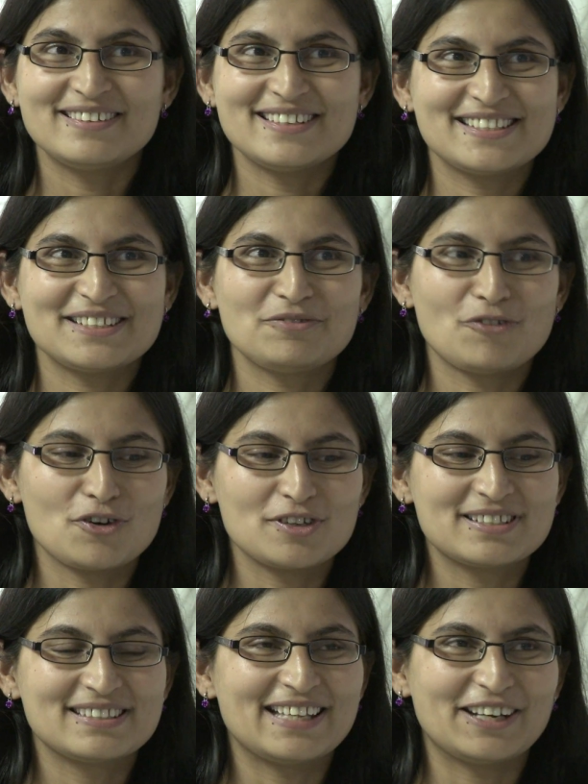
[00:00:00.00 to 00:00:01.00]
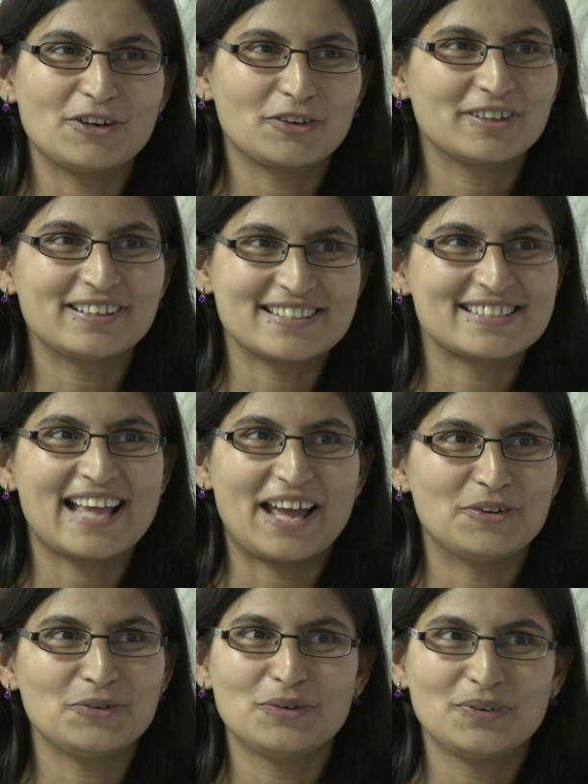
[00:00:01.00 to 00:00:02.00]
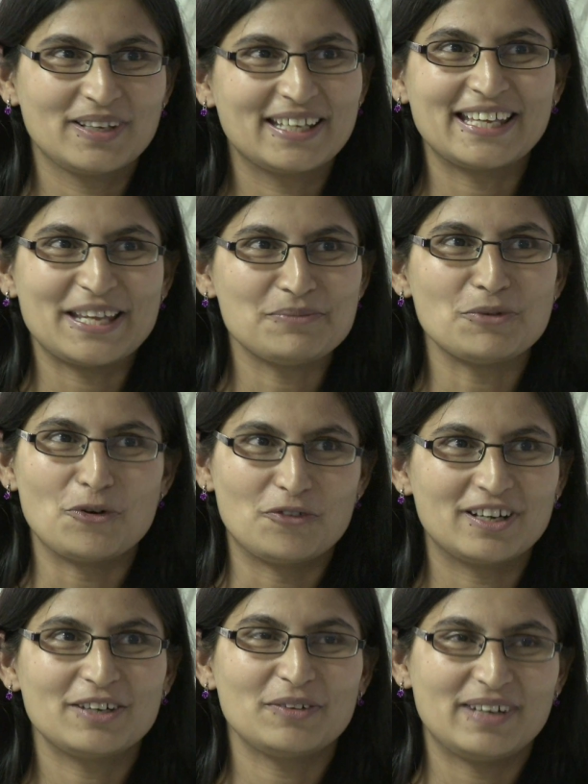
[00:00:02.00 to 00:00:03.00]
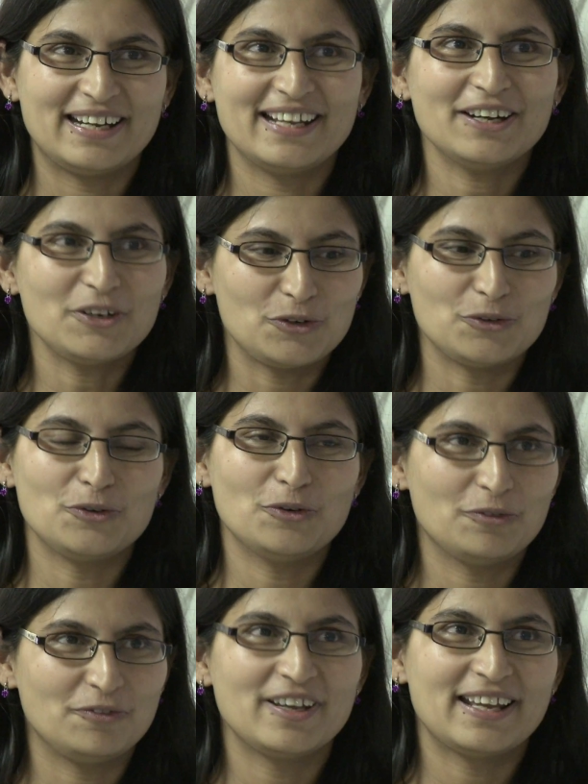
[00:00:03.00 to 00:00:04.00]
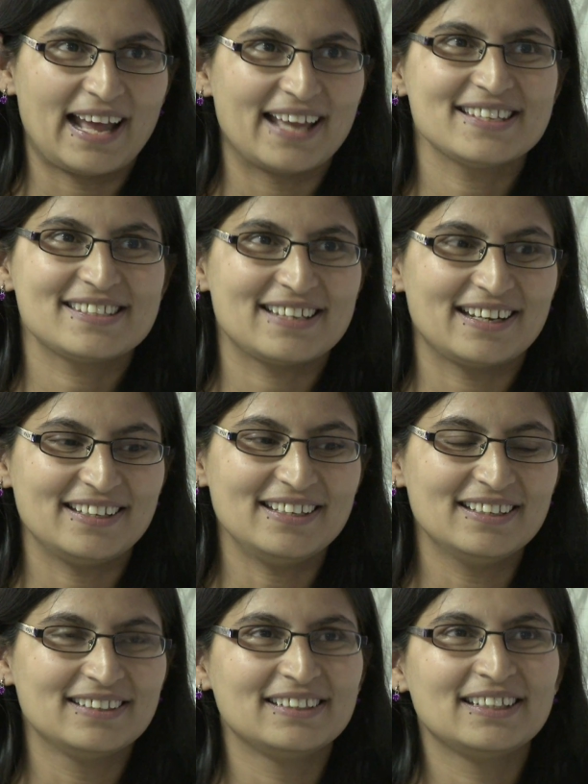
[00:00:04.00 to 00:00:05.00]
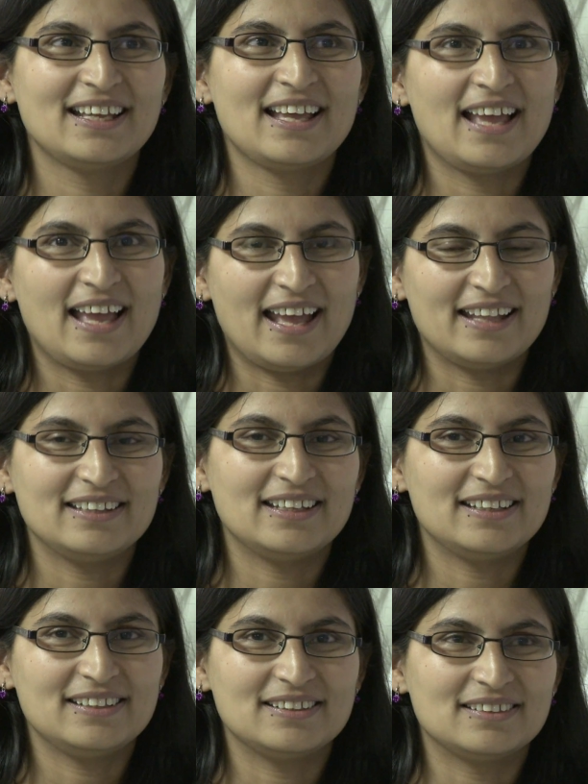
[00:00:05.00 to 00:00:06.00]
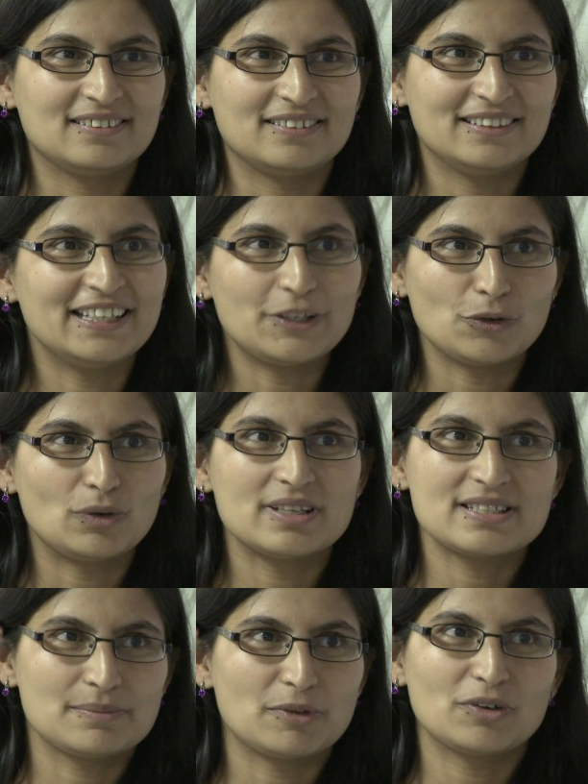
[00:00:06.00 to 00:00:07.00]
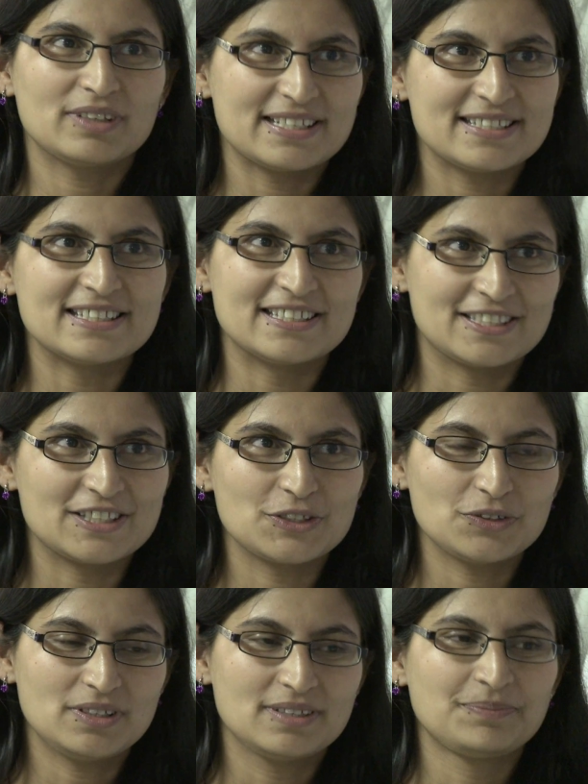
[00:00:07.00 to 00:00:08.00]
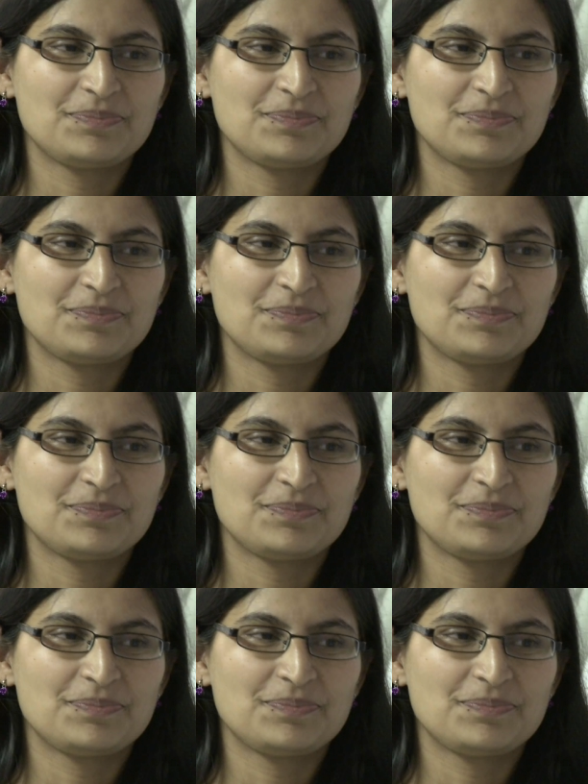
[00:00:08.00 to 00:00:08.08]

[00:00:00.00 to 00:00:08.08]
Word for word: reason was that Dr. Toscano came over to India to where I study and then uh, they told us about this institute